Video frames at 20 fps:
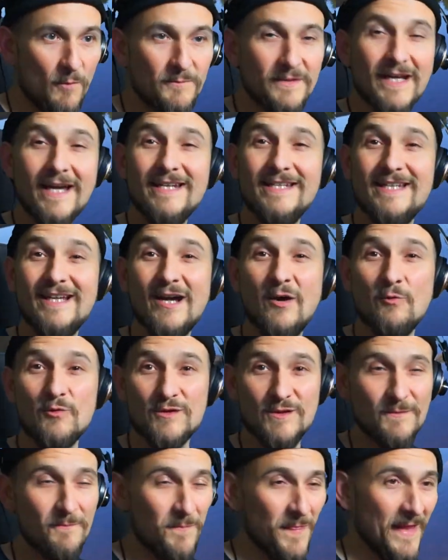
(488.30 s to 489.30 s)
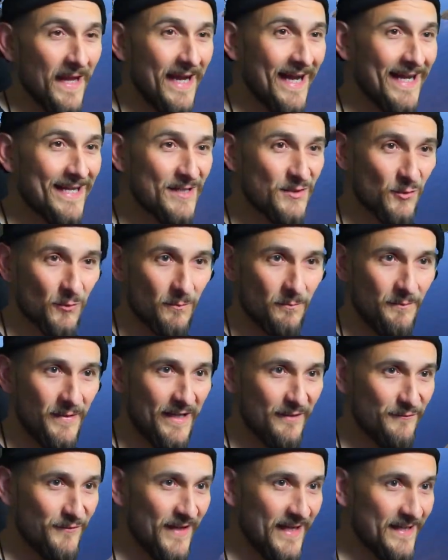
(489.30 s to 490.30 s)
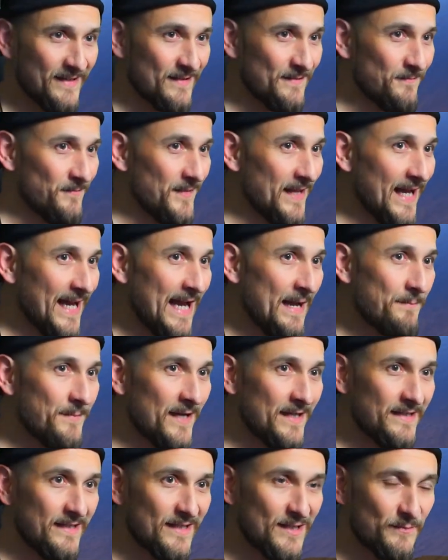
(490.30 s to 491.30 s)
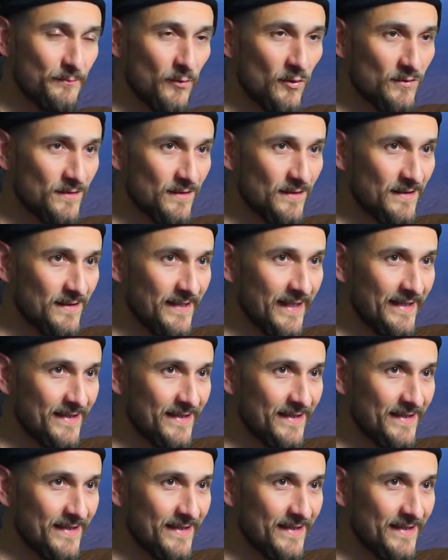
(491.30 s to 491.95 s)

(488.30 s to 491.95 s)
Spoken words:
You can absolutely do this, even if you're at a higher level.